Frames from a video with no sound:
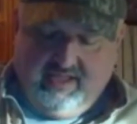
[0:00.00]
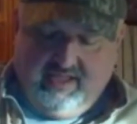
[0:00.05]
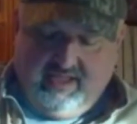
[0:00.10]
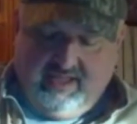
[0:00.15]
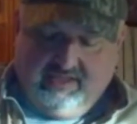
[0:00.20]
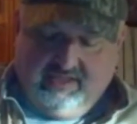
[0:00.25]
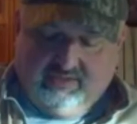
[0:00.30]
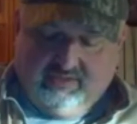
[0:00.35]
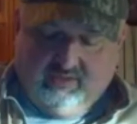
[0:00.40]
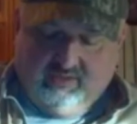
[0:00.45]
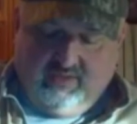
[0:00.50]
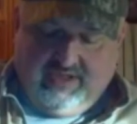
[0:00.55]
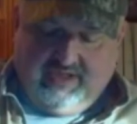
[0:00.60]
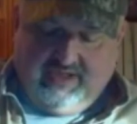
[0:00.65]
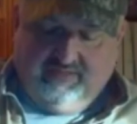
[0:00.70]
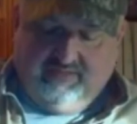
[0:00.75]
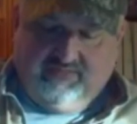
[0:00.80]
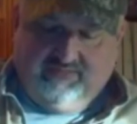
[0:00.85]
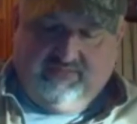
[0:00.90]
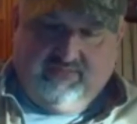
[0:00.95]
his wife,
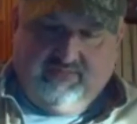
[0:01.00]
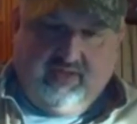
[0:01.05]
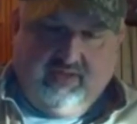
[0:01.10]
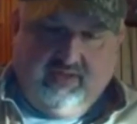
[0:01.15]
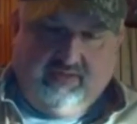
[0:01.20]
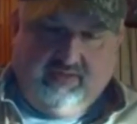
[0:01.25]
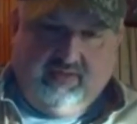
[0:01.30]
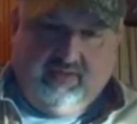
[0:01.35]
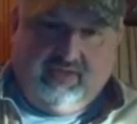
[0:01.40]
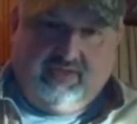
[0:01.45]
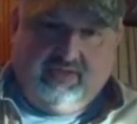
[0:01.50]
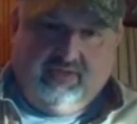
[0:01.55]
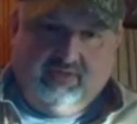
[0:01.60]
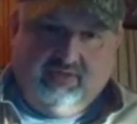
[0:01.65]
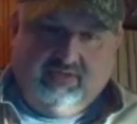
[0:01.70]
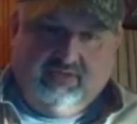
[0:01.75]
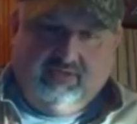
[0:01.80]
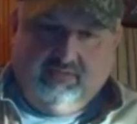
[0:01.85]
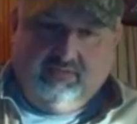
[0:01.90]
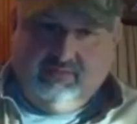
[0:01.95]
he told me,
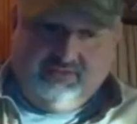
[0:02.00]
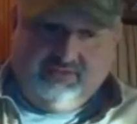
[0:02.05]
well,